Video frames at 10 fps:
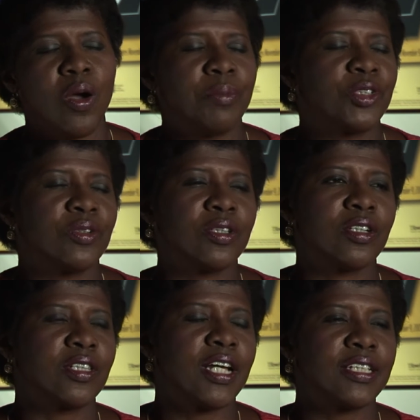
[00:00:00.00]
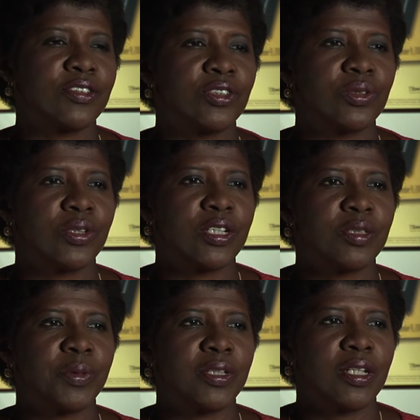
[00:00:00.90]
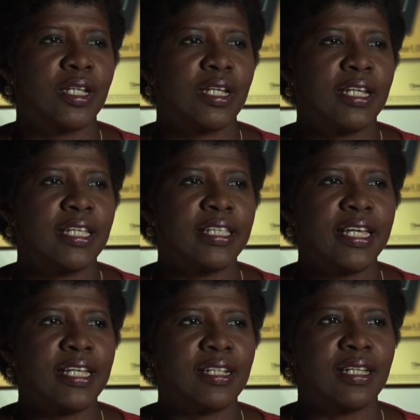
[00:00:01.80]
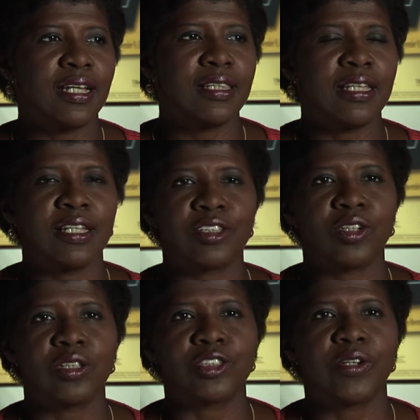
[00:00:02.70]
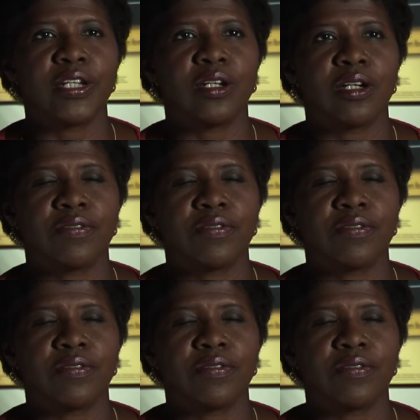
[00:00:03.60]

I'm sure there are lots of stories, but in the end, I, I think it's all a trade-off.